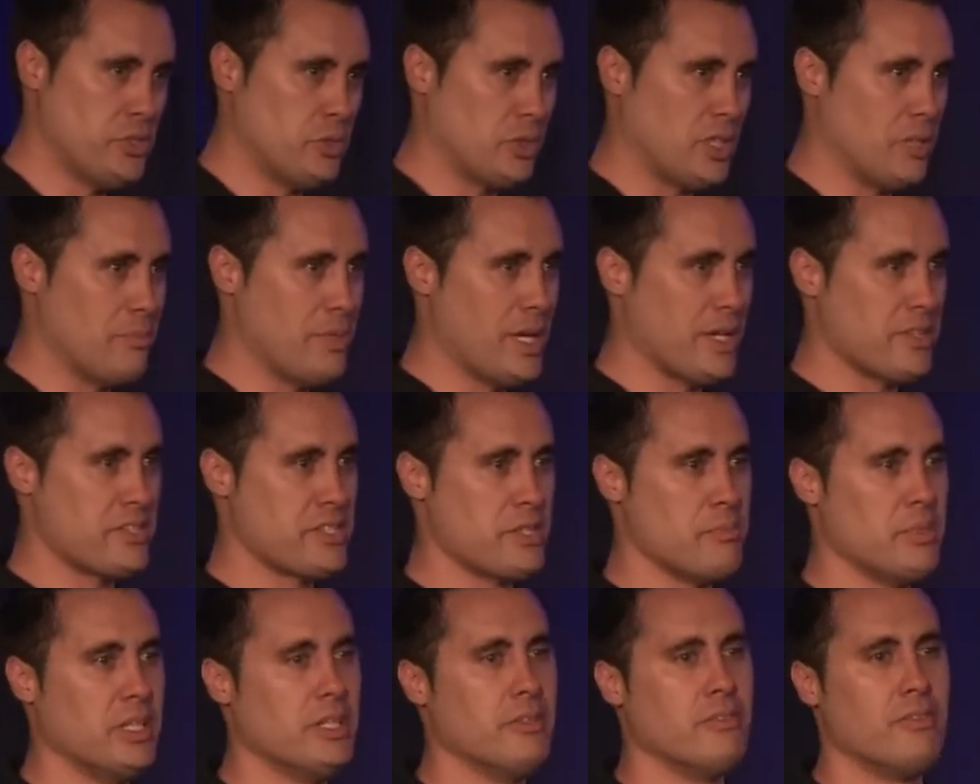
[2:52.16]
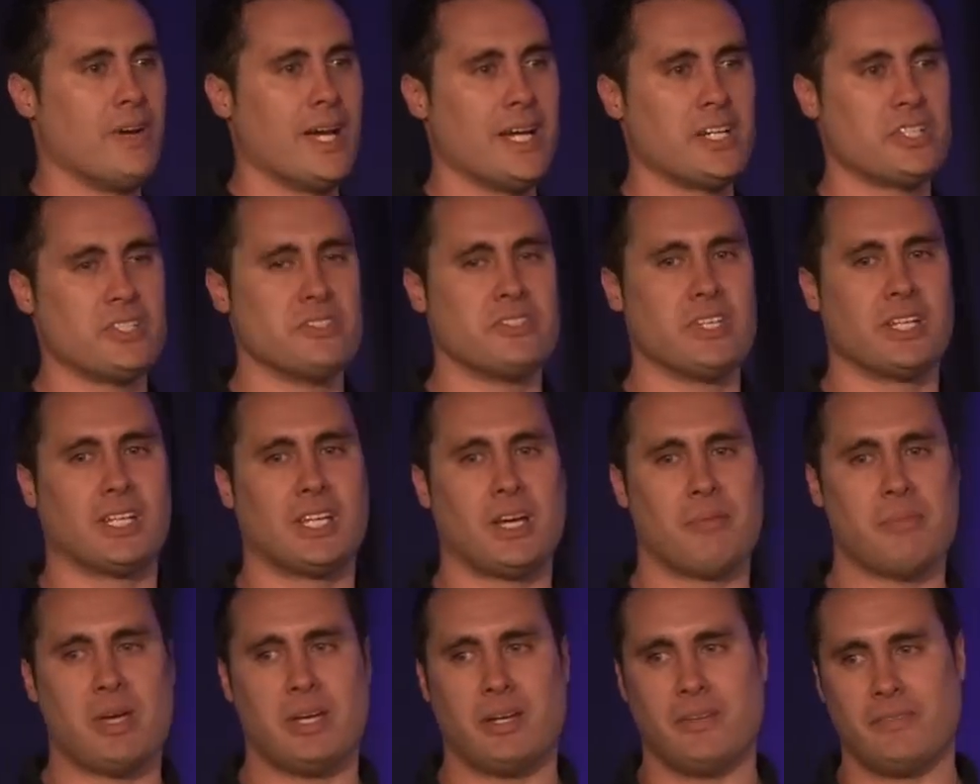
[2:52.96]
talking about some innovations that
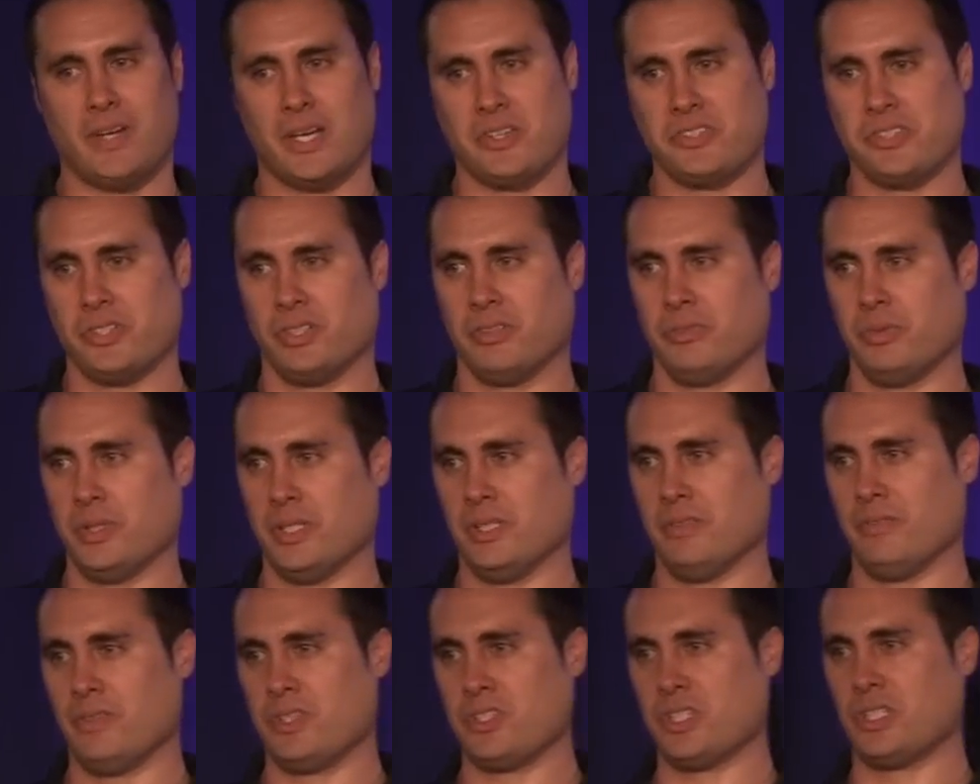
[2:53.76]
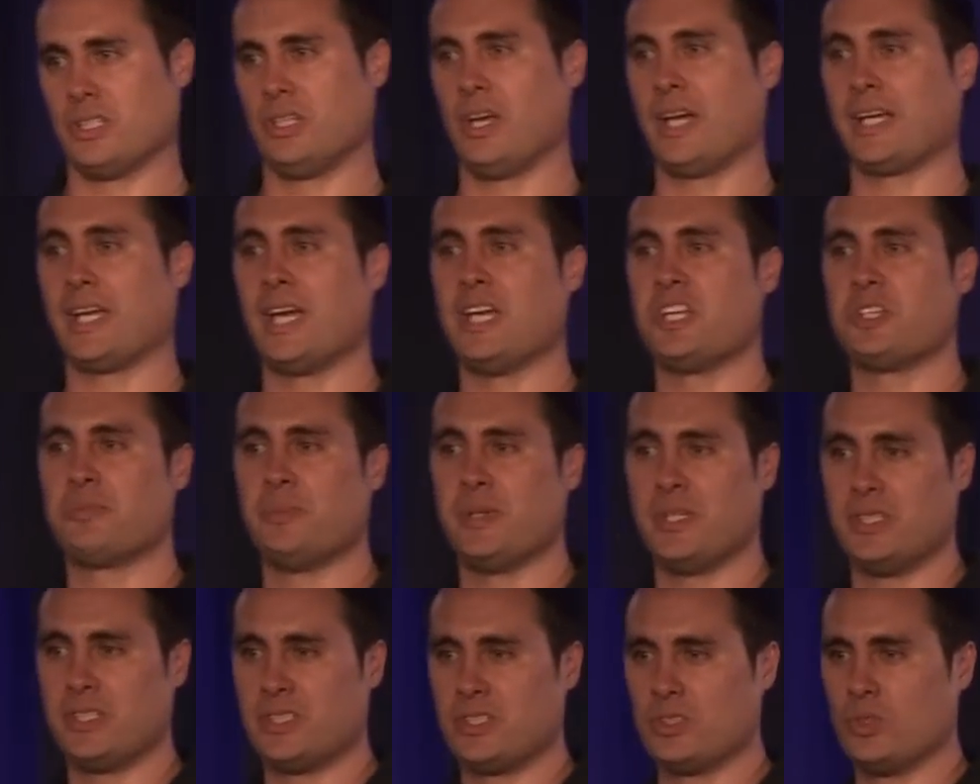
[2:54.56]
come out of our software division like
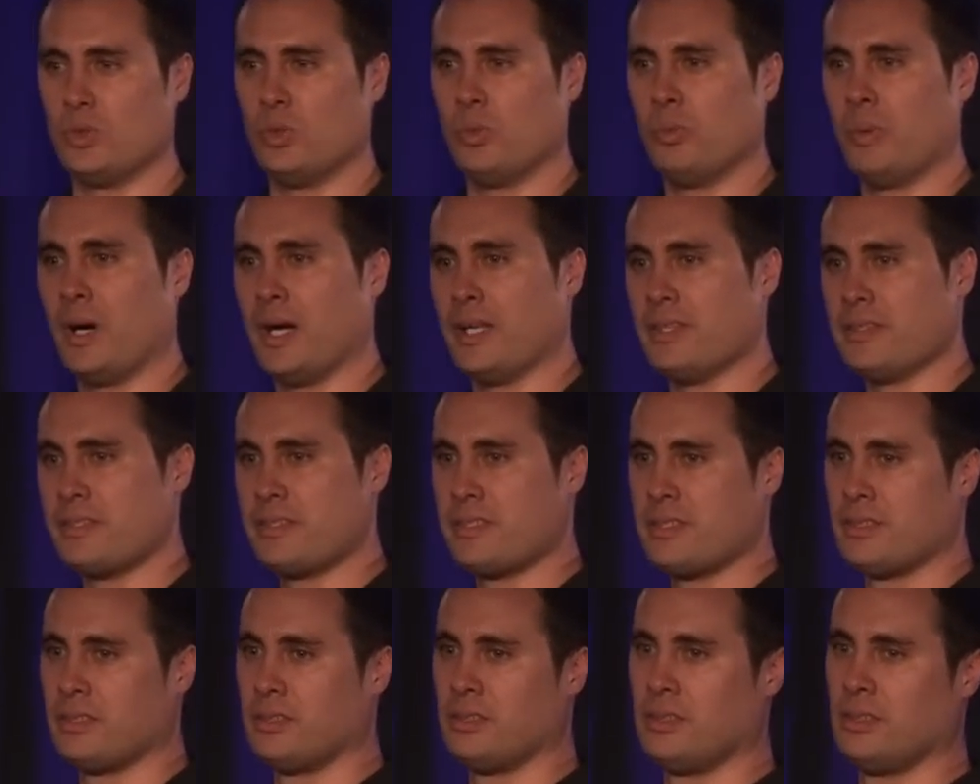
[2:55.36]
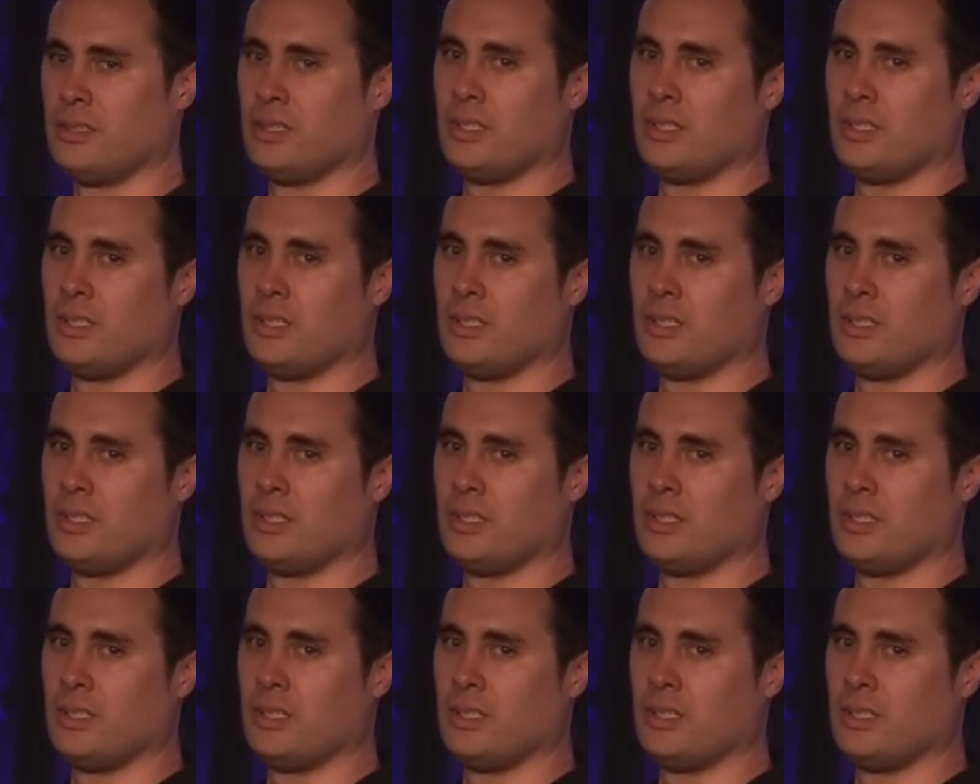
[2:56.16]
HP Store Once.